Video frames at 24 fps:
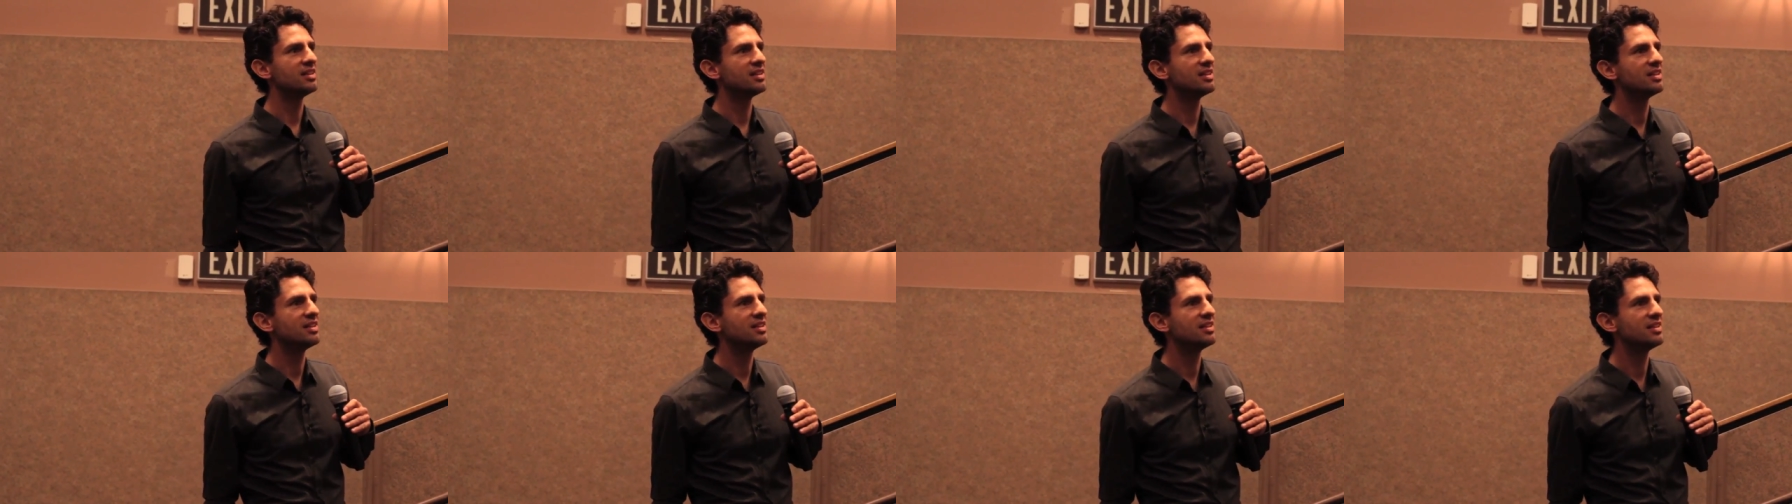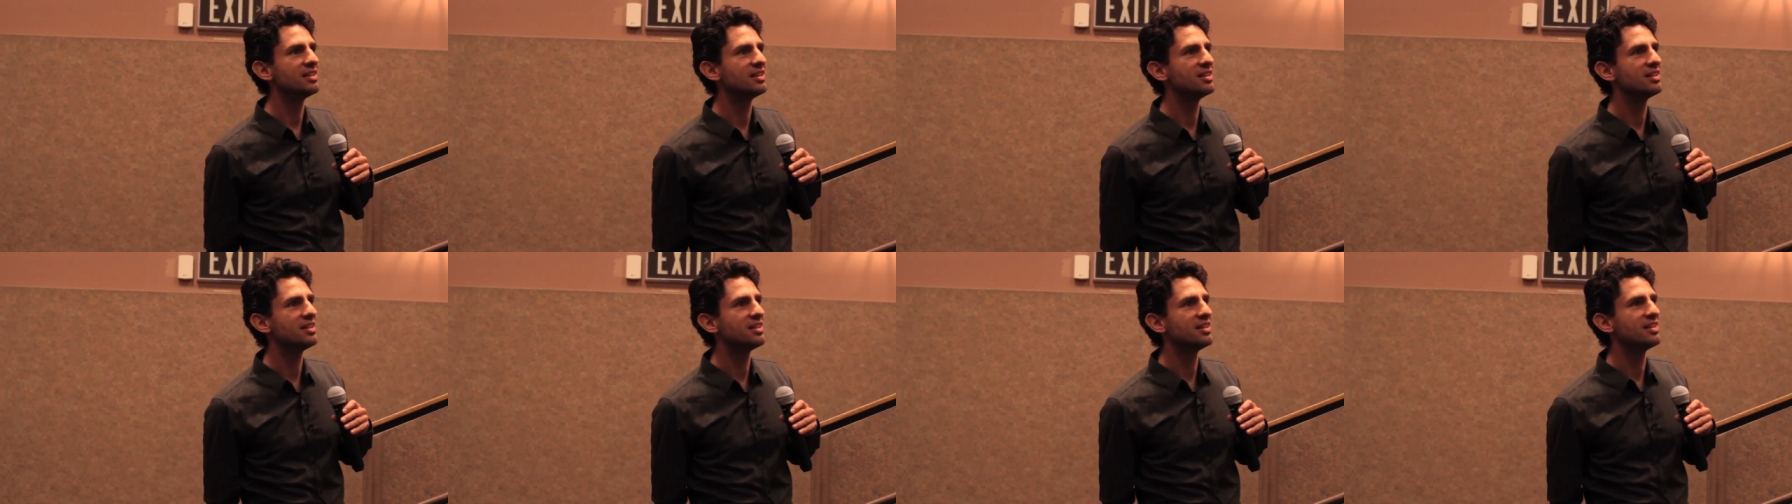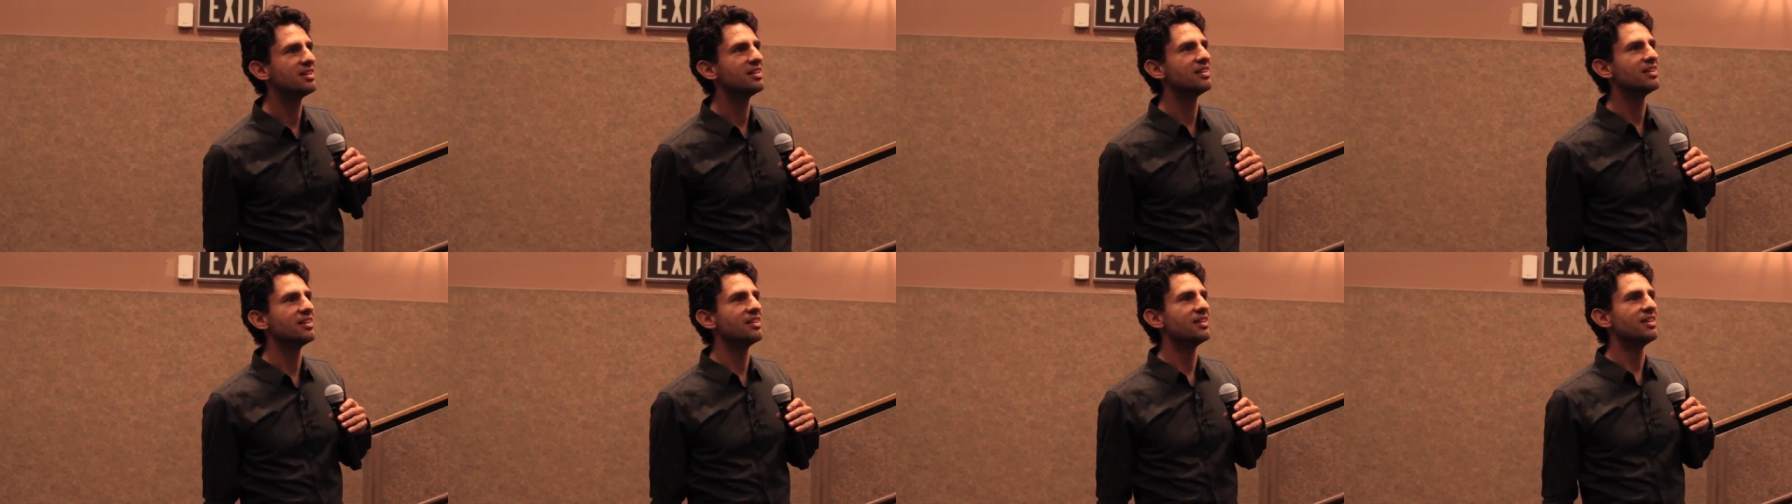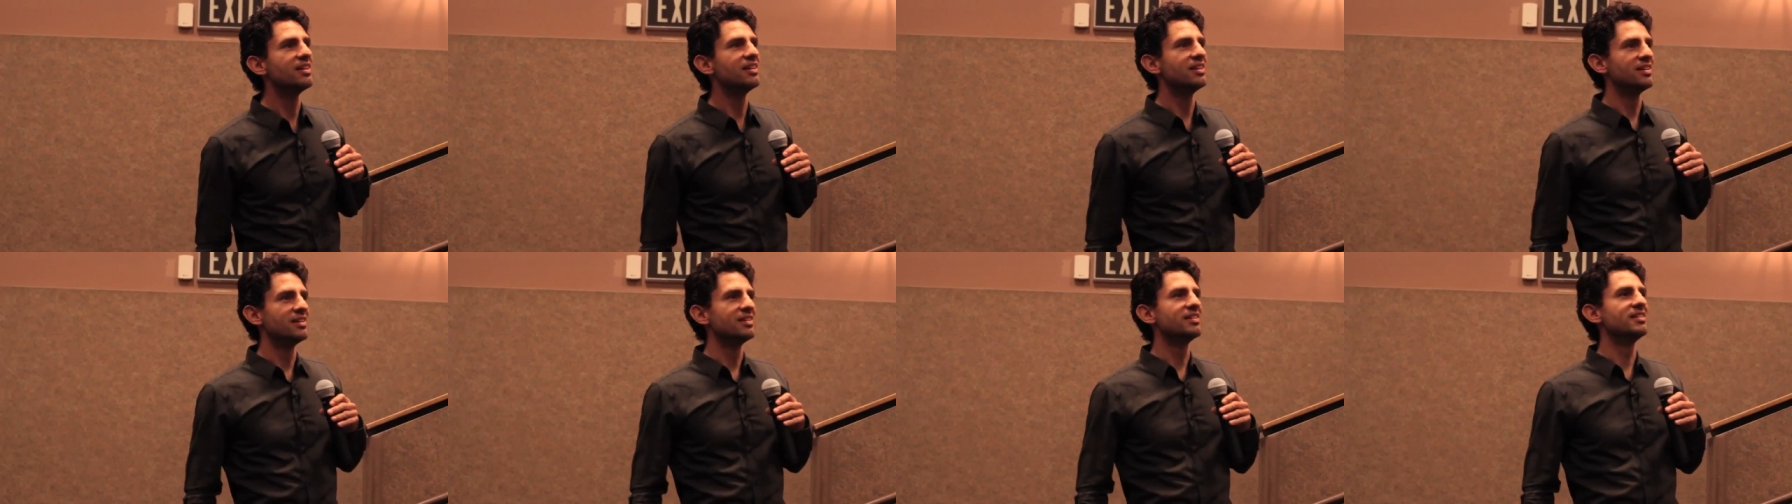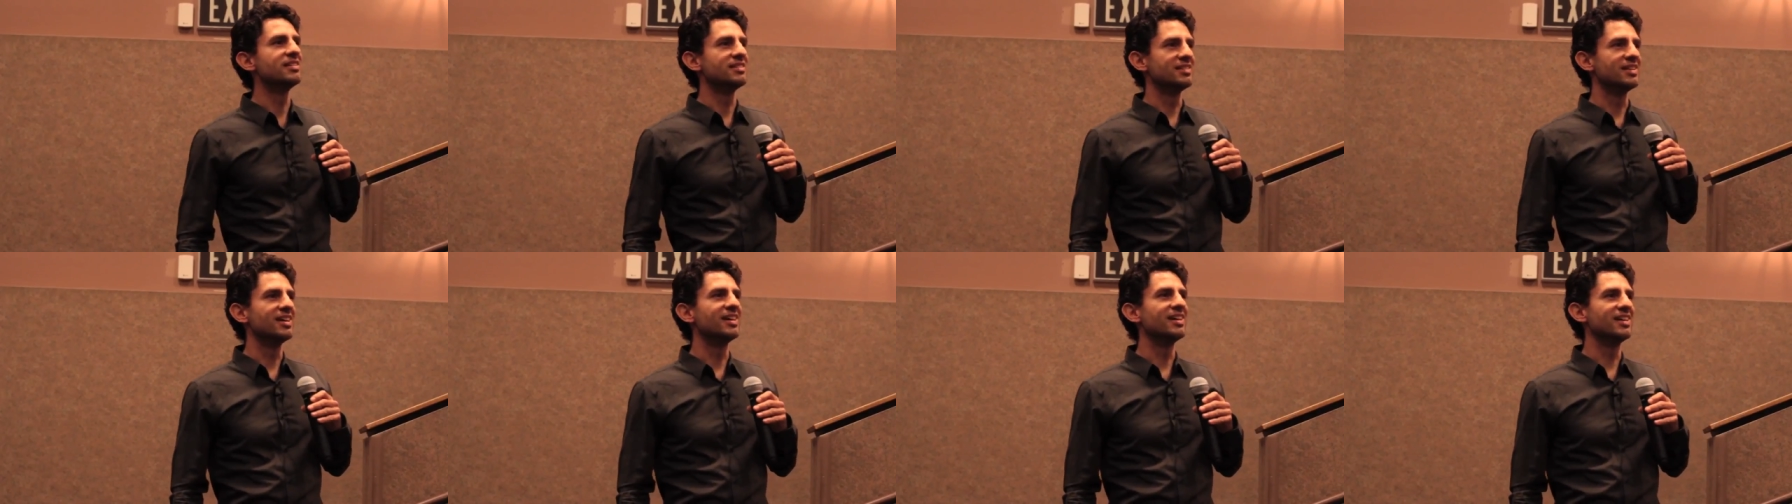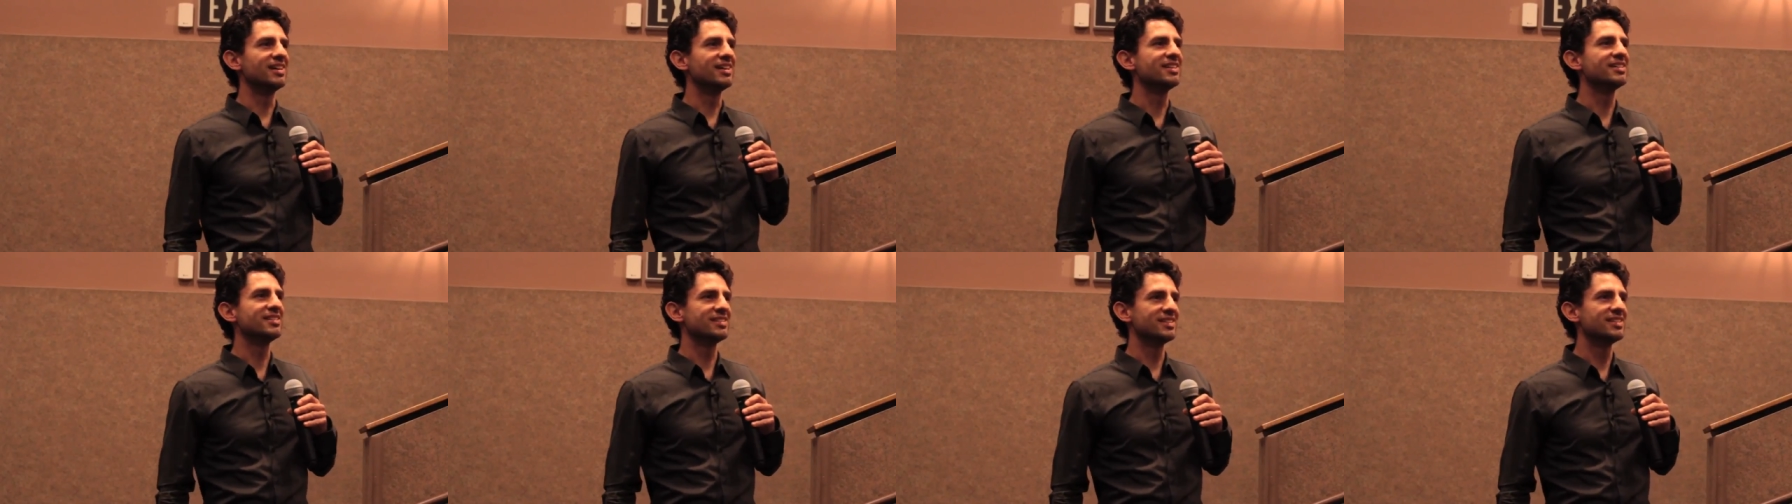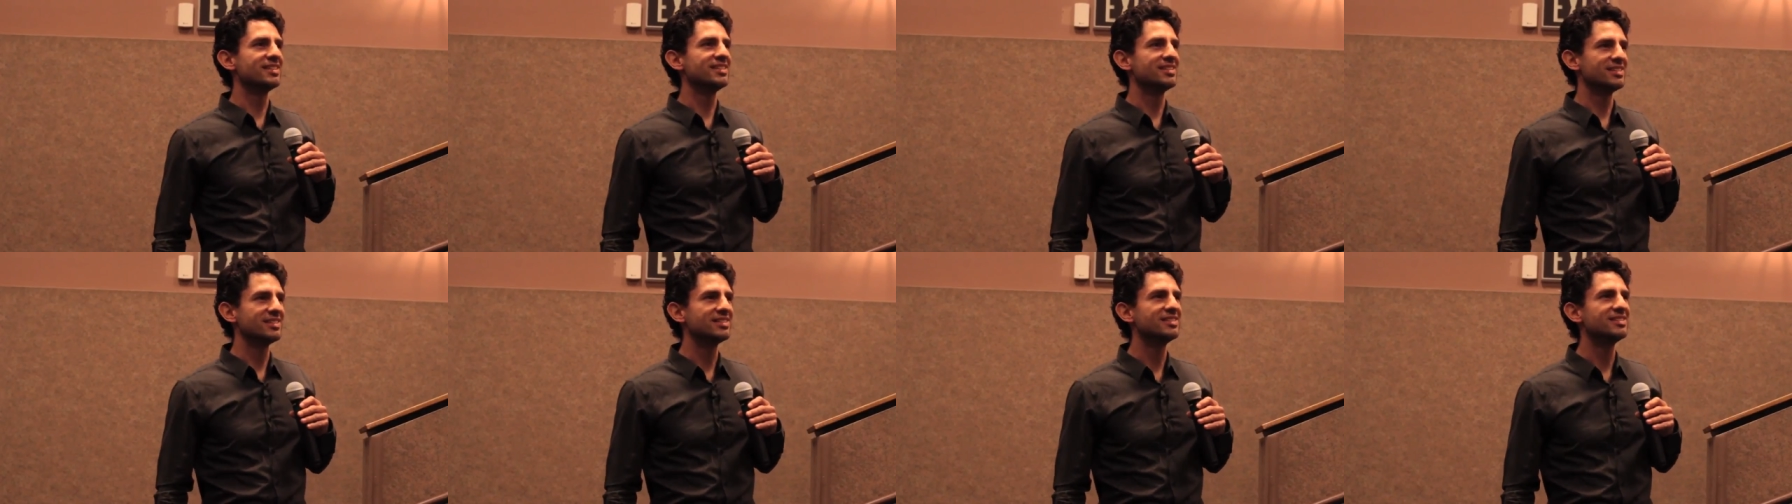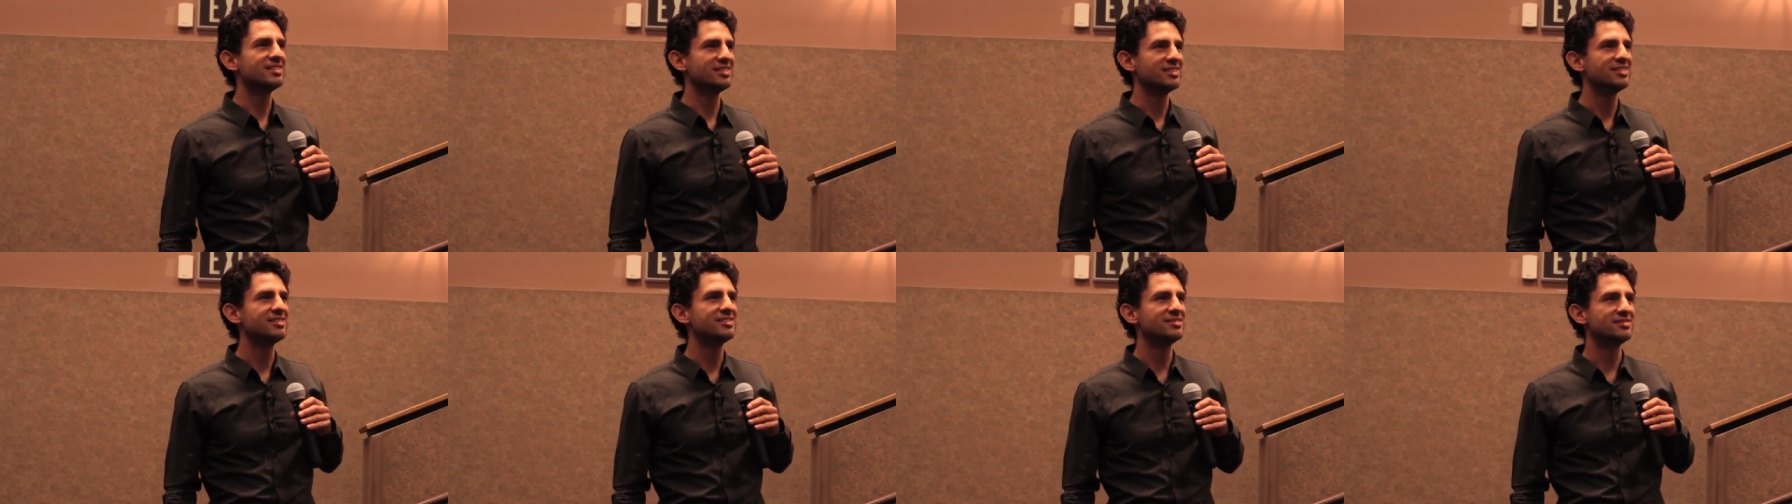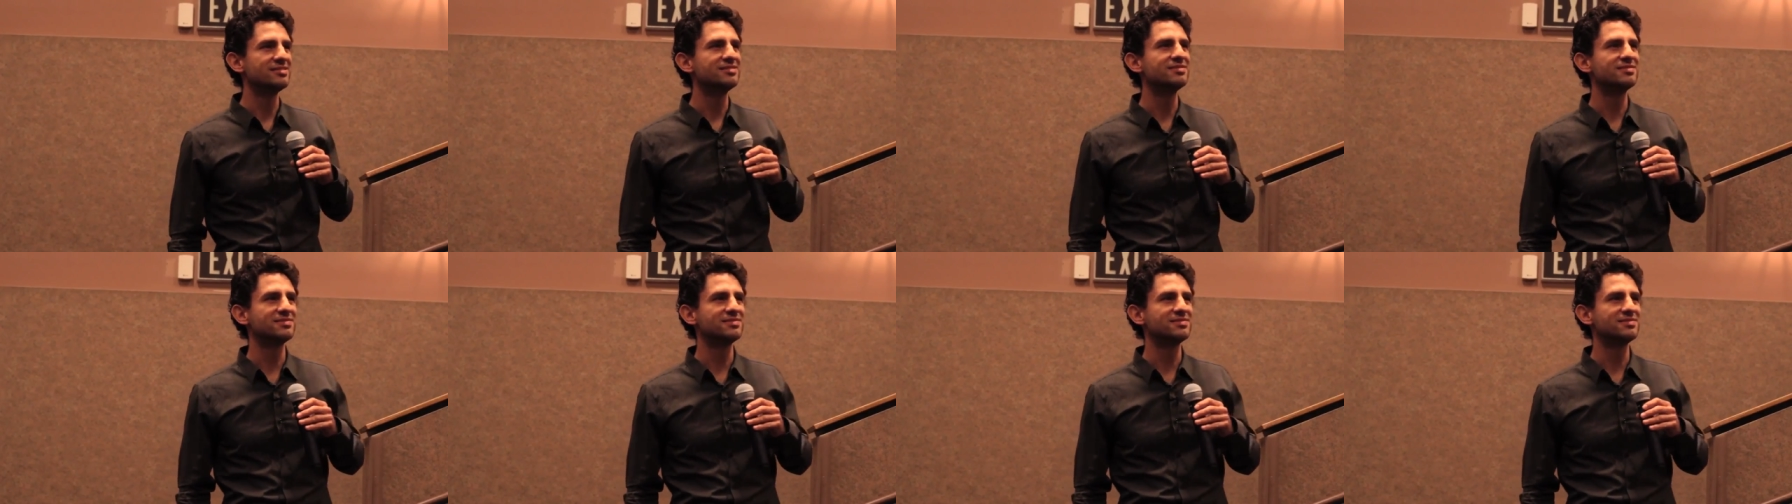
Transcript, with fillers: jail. Yeah.